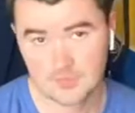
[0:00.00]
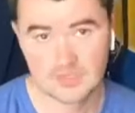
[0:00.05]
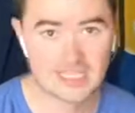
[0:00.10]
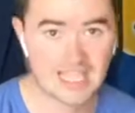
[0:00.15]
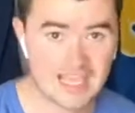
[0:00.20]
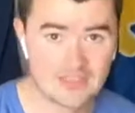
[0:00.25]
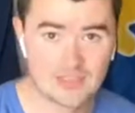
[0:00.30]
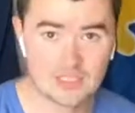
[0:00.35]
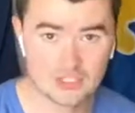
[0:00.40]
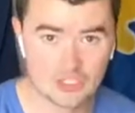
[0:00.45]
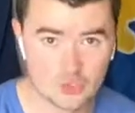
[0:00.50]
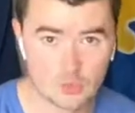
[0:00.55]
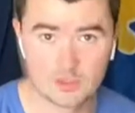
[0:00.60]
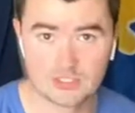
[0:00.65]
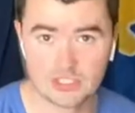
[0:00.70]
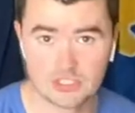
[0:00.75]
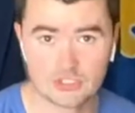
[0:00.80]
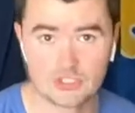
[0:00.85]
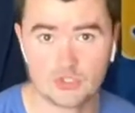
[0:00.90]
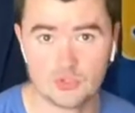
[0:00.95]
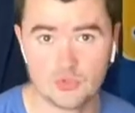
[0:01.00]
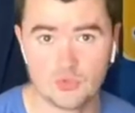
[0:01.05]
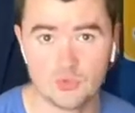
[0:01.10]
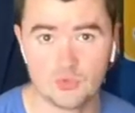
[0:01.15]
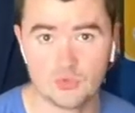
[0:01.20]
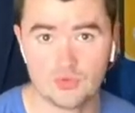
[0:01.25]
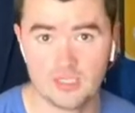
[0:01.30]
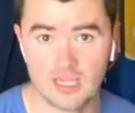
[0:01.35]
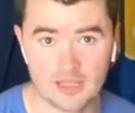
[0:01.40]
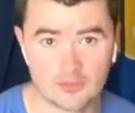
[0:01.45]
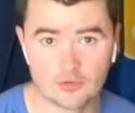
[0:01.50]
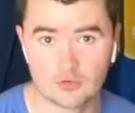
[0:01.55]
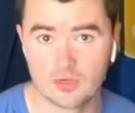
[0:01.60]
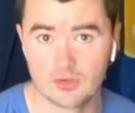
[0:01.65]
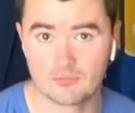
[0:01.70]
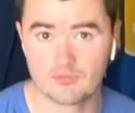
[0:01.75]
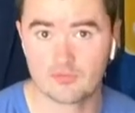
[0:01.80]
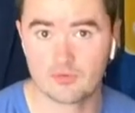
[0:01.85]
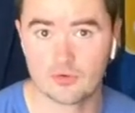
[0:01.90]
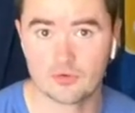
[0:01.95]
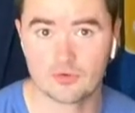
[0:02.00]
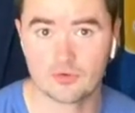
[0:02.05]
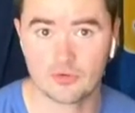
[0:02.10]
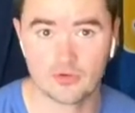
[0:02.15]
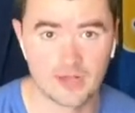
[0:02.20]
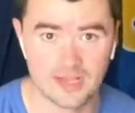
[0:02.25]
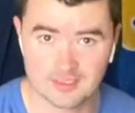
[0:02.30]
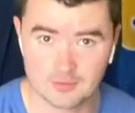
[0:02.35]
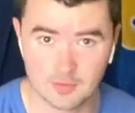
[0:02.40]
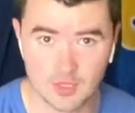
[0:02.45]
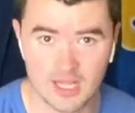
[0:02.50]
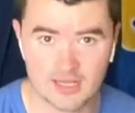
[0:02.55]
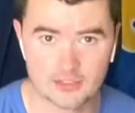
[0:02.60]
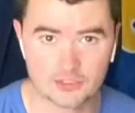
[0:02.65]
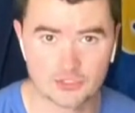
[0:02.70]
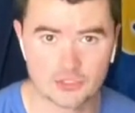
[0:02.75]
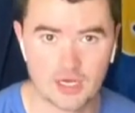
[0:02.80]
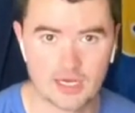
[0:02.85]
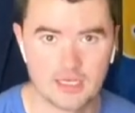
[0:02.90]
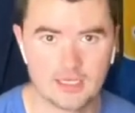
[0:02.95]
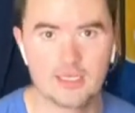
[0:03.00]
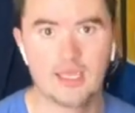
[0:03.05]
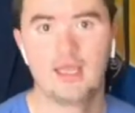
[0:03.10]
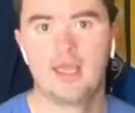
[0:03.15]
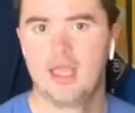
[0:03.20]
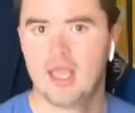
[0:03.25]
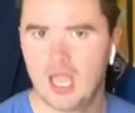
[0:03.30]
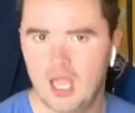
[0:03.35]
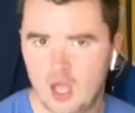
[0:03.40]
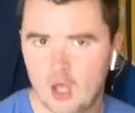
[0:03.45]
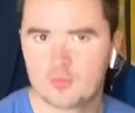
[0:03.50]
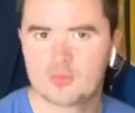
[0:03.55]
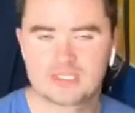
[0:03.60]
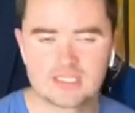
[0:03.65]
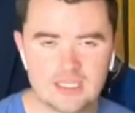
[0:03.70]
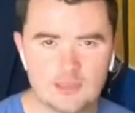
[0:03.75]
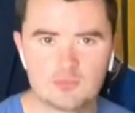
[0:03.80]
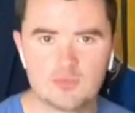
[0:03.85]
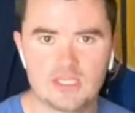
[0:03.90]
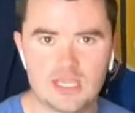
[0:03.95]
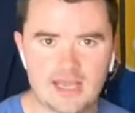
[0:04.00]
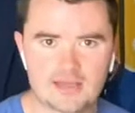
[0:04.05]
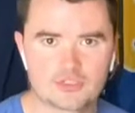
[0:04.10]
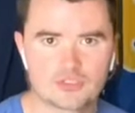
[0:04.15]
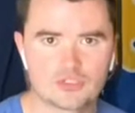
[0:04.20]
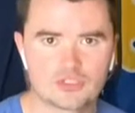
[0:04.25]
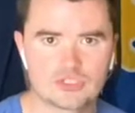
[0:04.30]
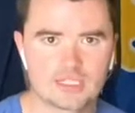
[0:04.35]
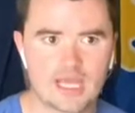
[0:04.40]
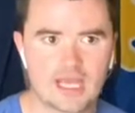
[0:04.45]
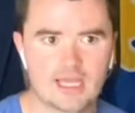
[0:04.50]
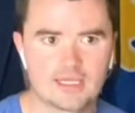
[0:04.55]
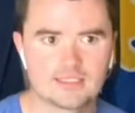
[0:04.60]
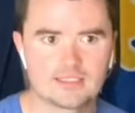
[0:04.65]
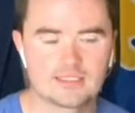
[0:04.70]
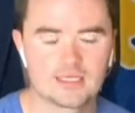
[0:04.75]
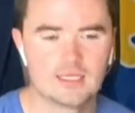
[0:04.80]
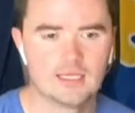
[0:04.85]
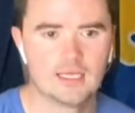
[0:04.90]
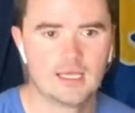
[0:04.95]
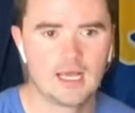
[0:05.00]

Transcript: and then switching to the other grip for your next block of training helps keep the exercise